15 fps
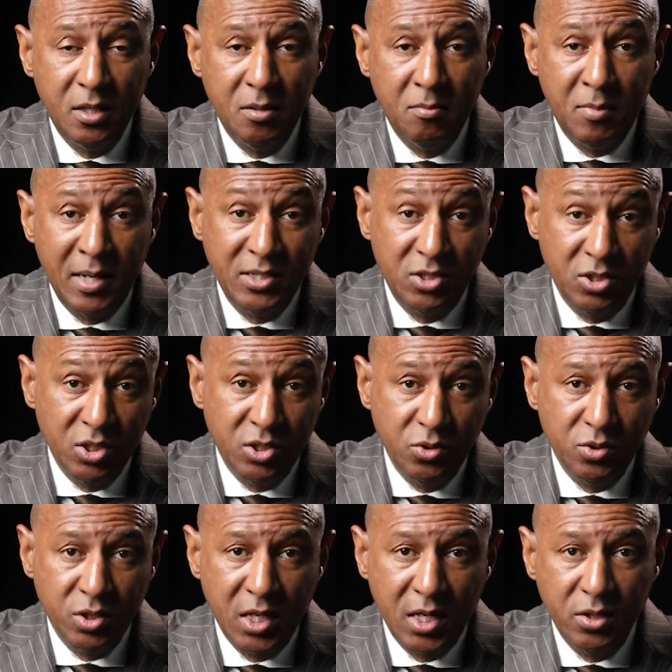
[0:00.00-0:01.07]
my
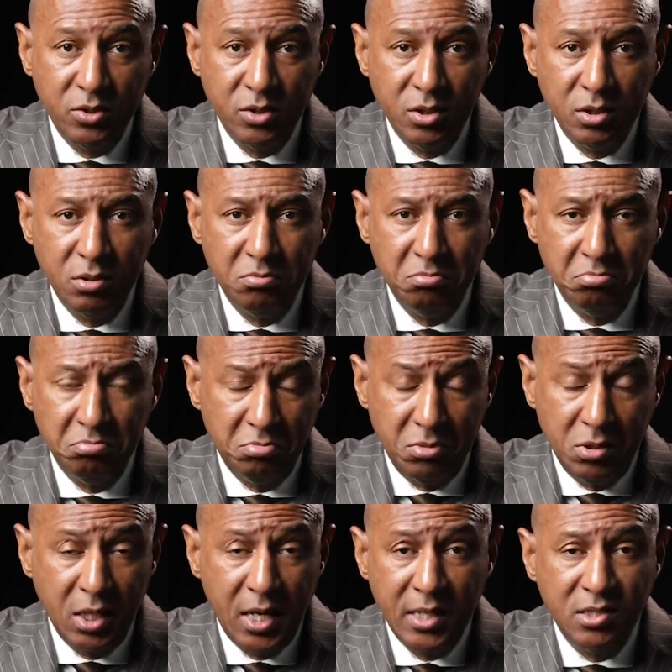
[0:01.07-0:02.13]
sister's house.
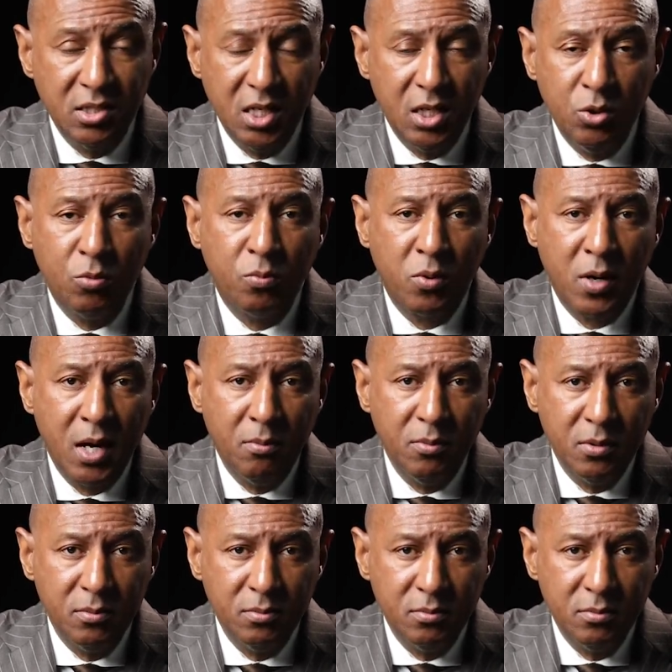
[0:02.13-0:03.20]
I said, no
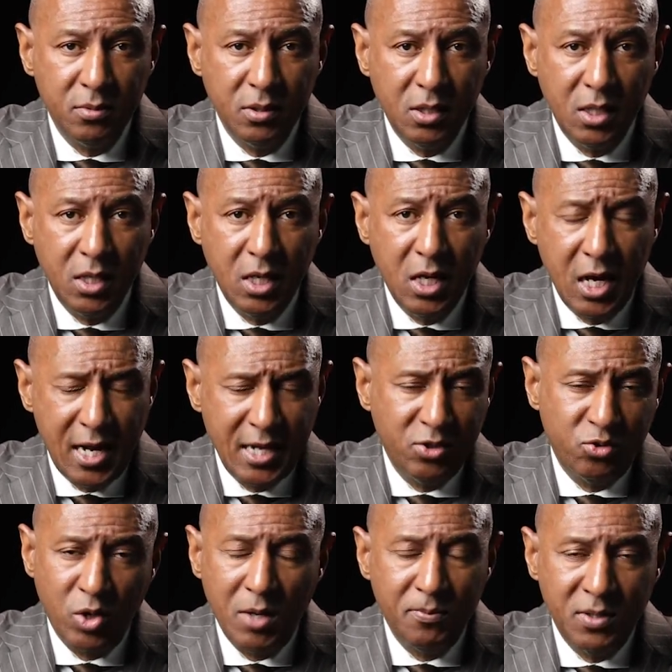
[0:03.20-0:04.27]
problem. And I
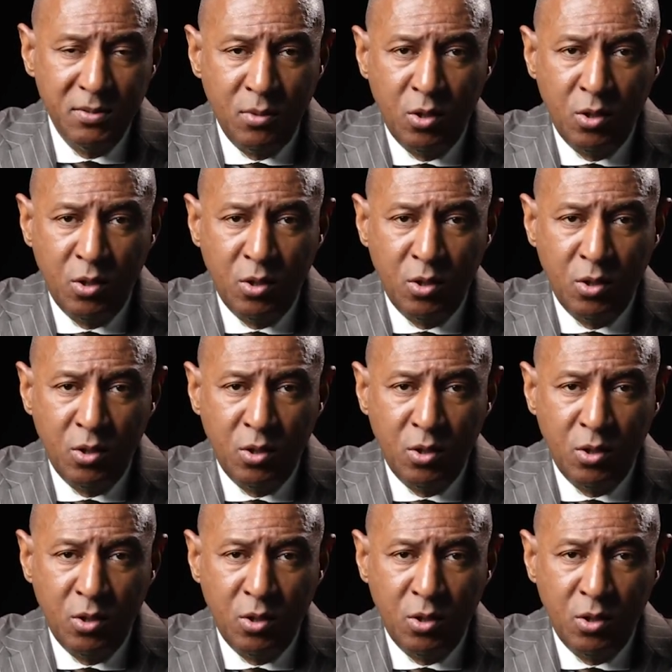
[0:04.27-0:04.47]
dropped him